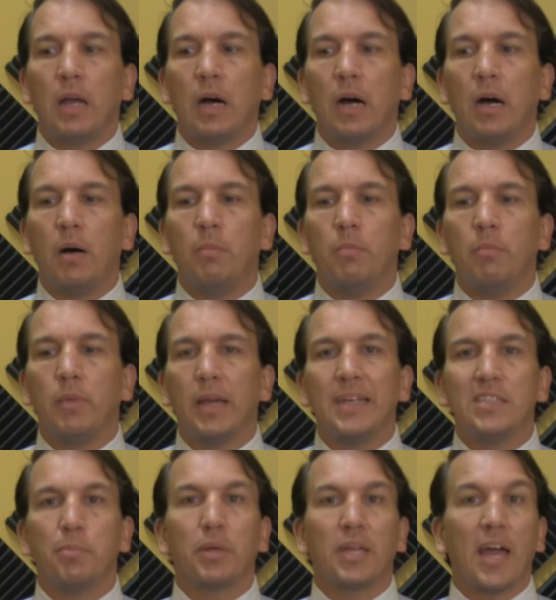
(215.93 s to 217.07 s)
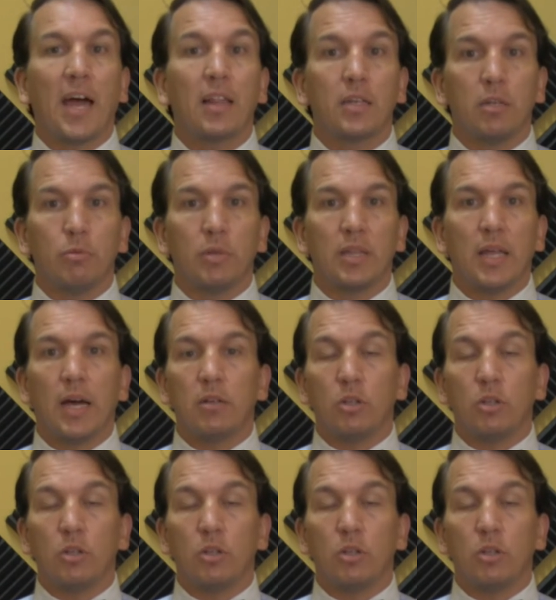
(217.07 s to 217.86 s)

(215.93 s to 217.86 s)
atypicality with that.